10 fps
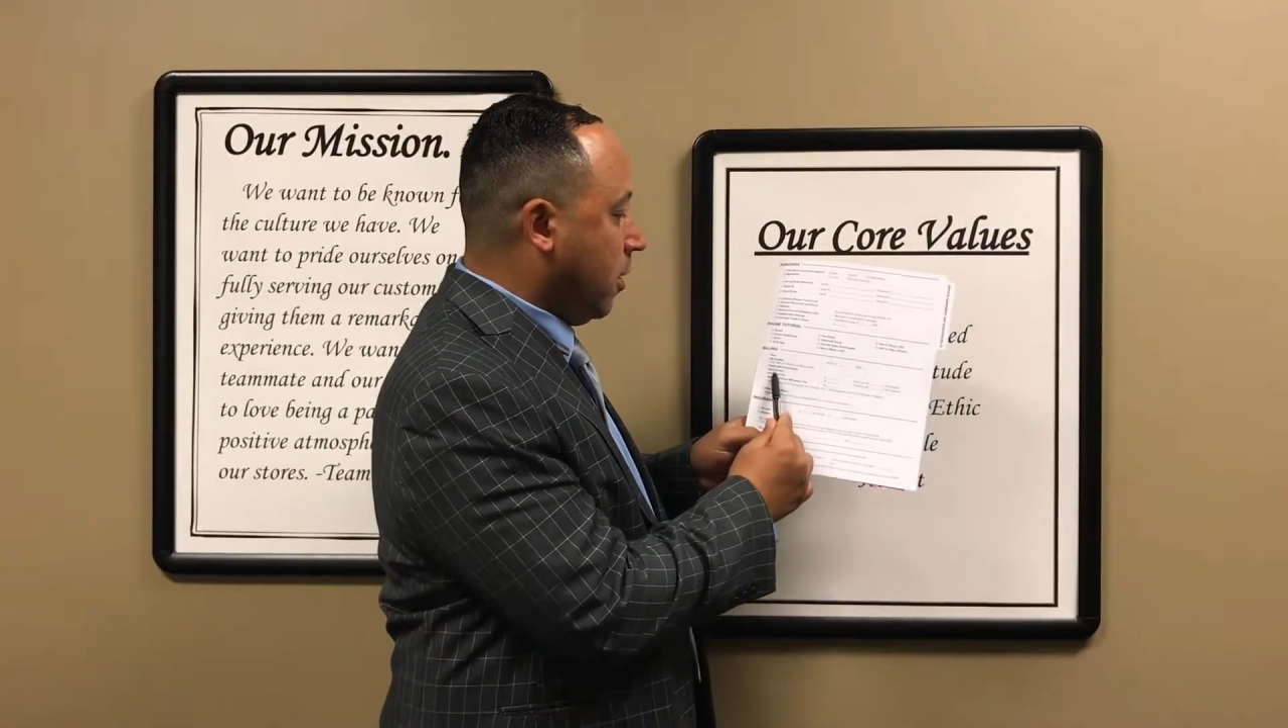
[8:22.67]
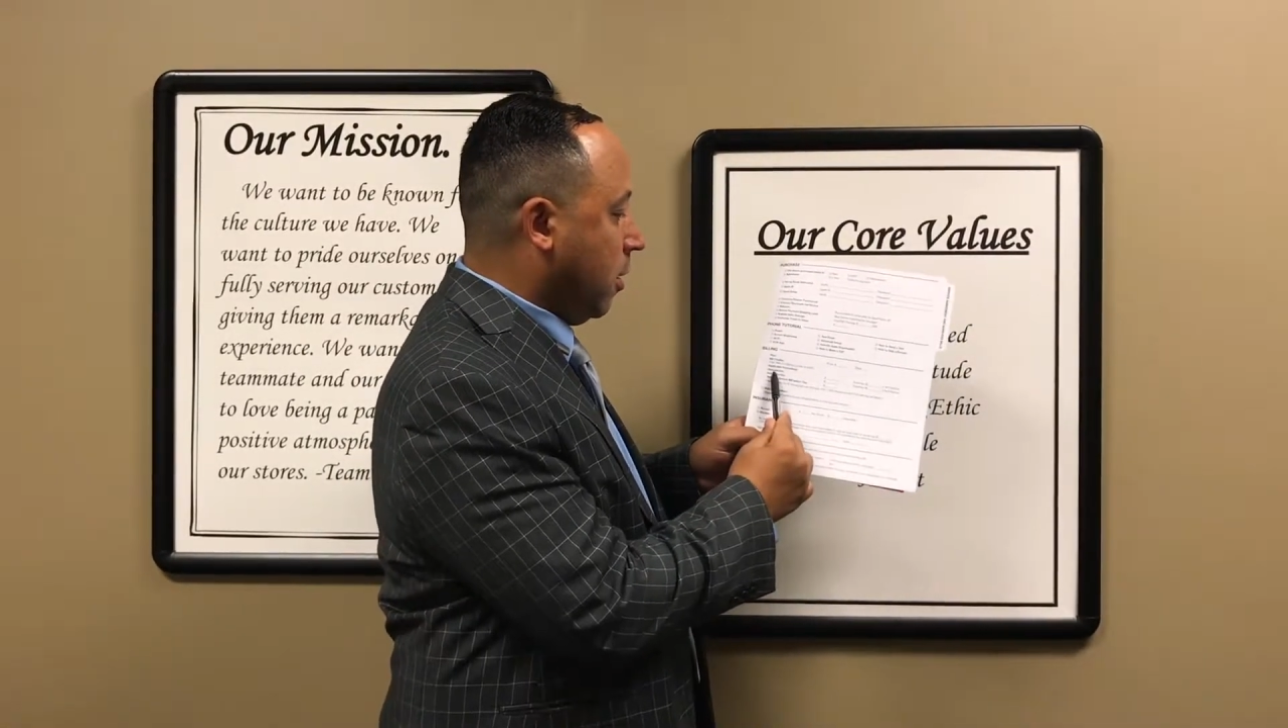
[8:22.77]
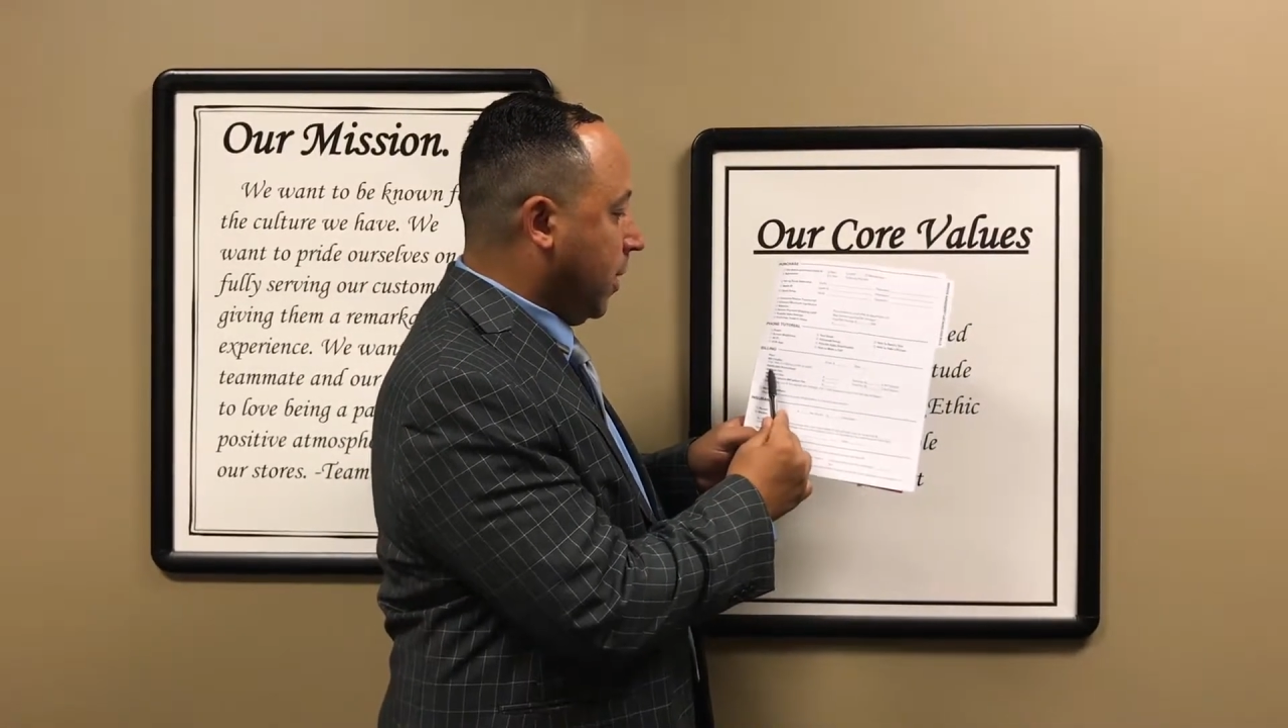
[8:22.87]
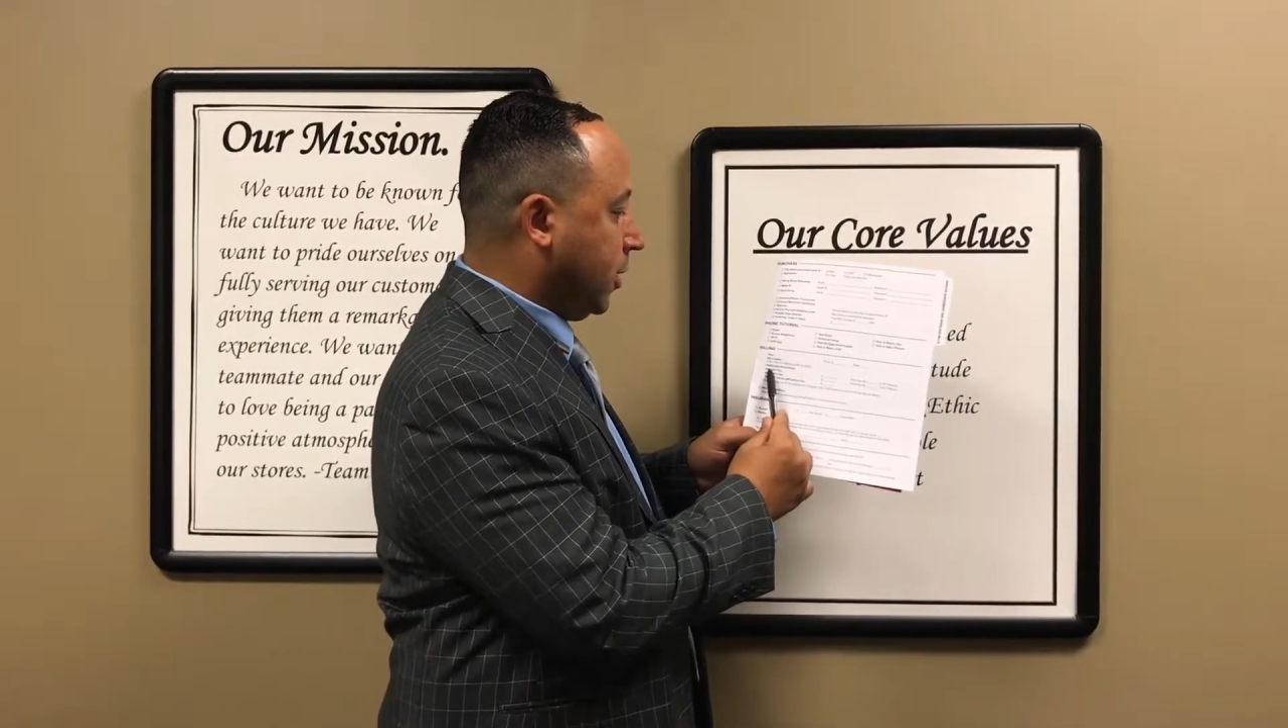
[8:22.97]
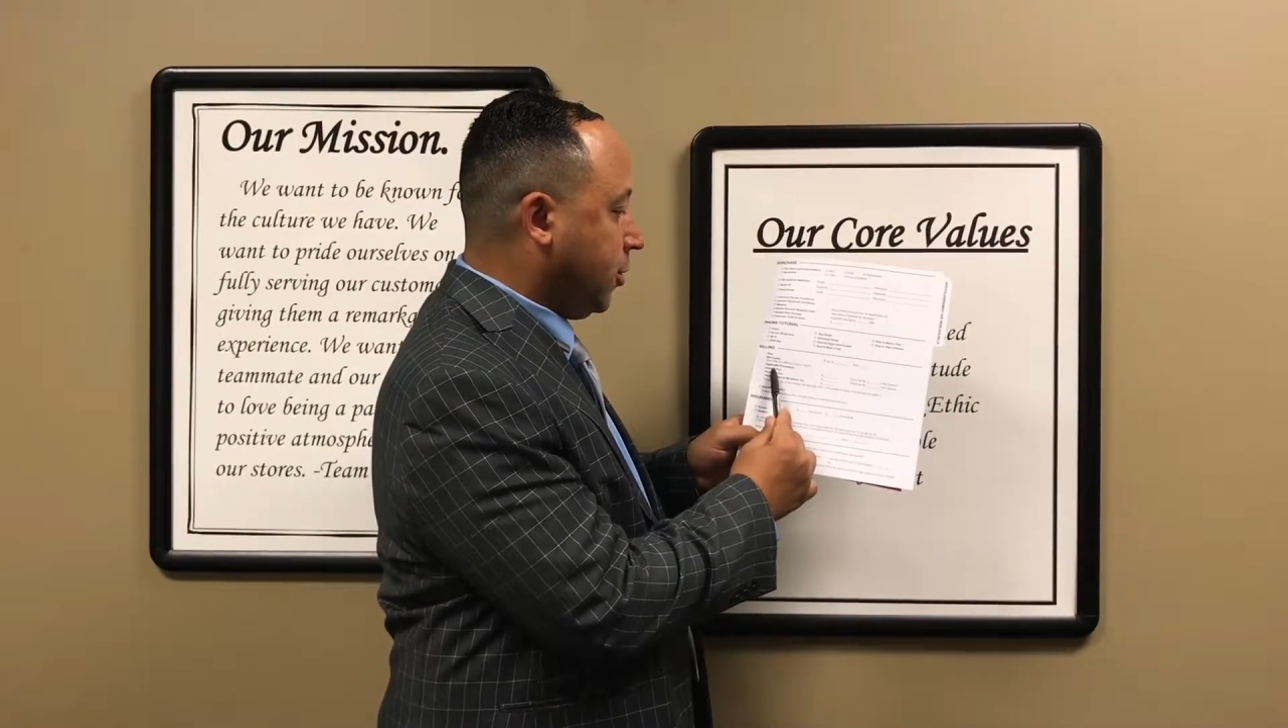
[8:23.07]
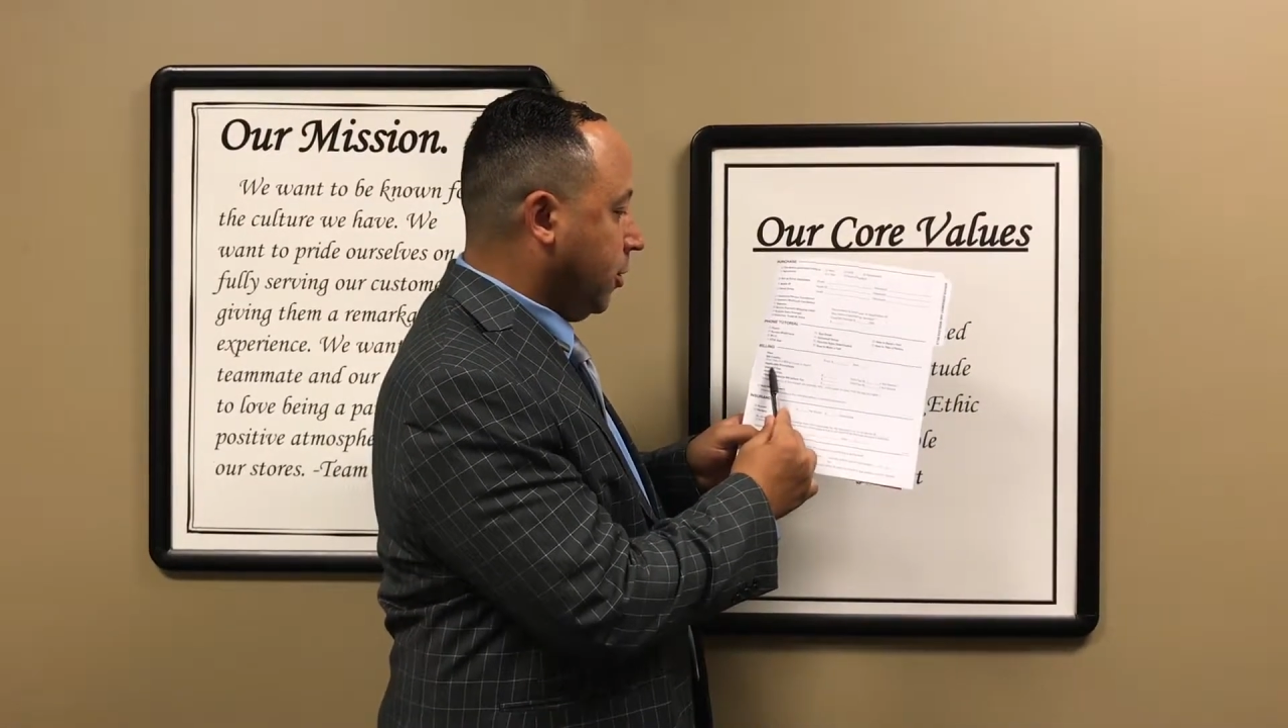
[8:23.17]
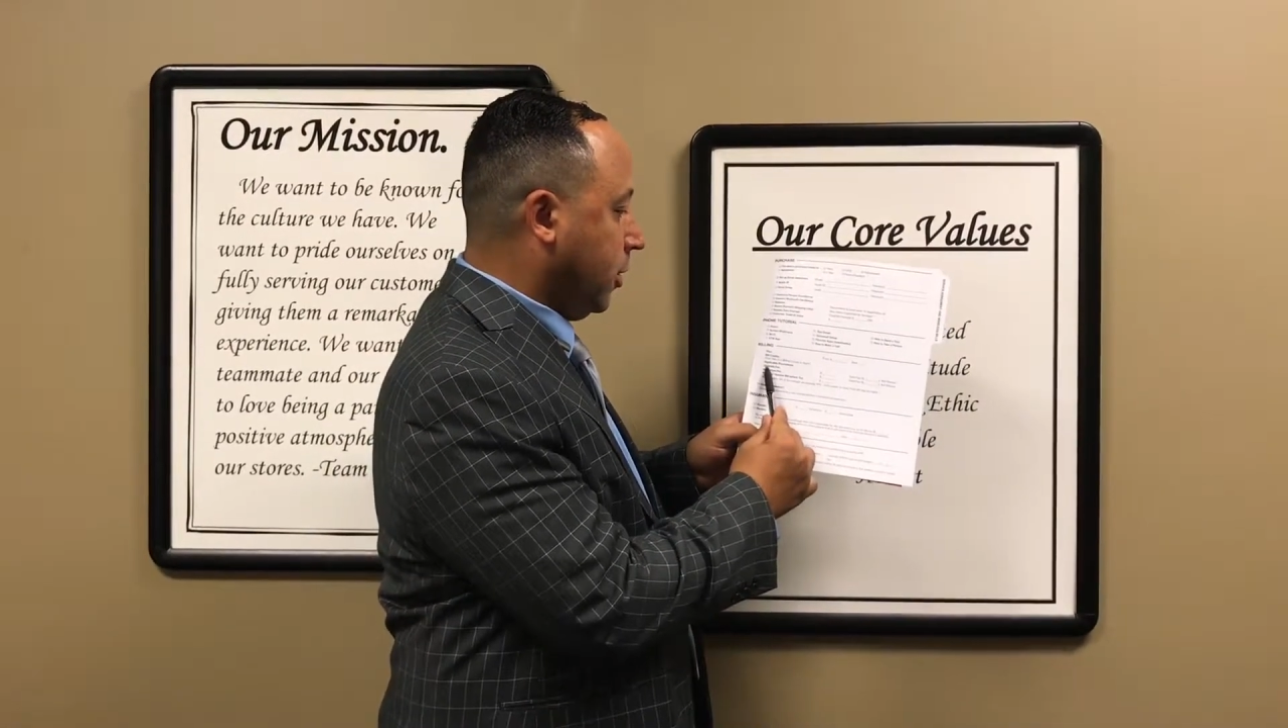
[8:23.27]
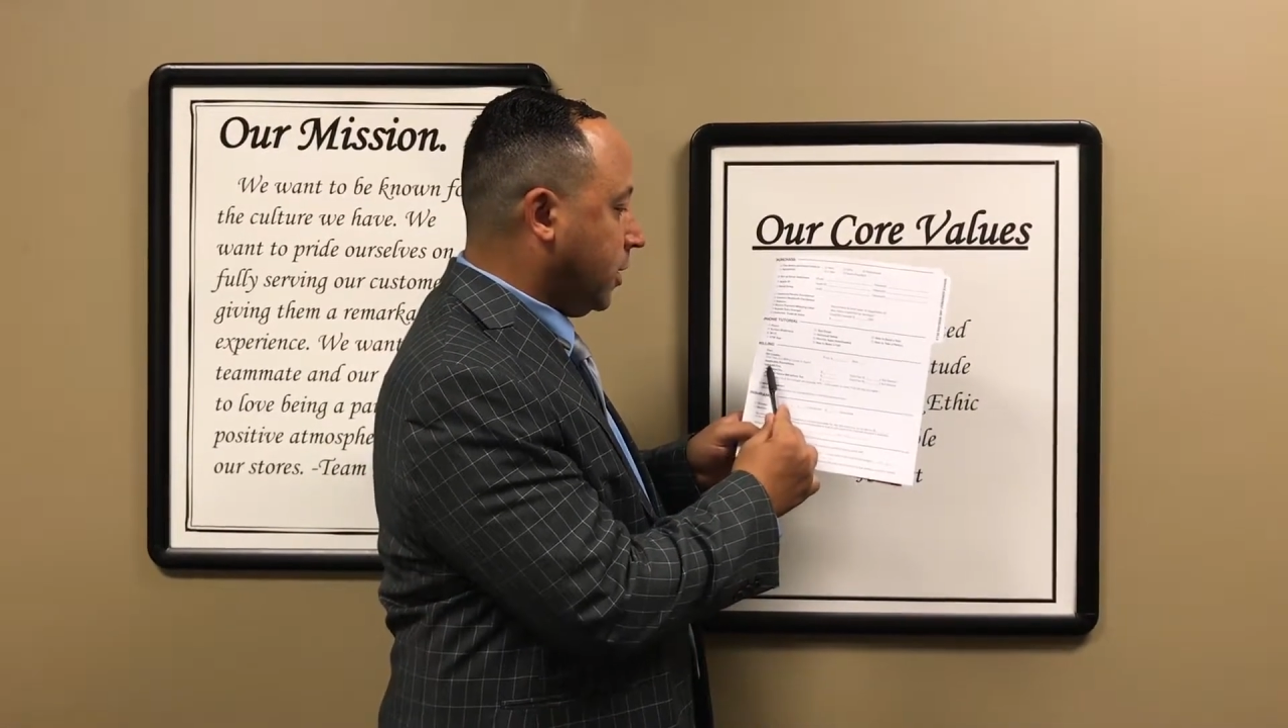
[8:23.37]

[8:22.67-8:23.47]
make sure you're